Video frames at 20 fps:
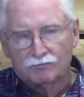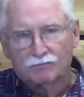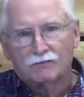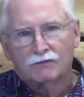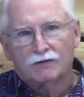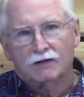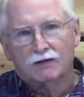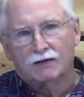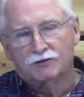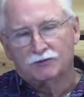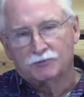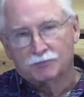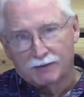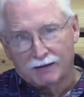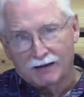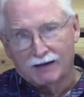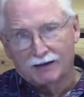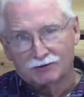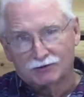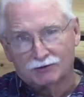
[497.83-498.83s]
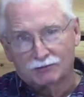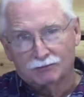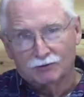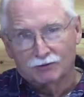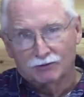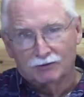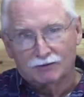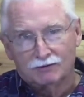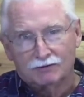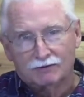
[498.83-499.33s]
It's
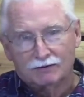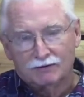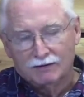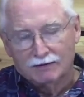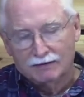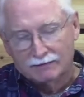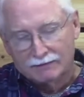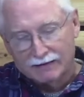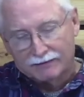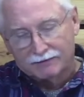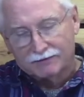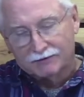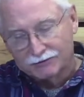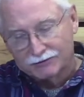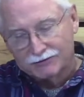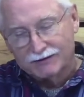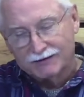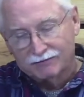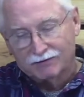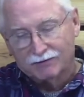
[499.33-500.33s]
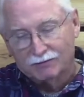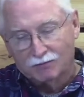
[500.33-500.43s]
possible that there's even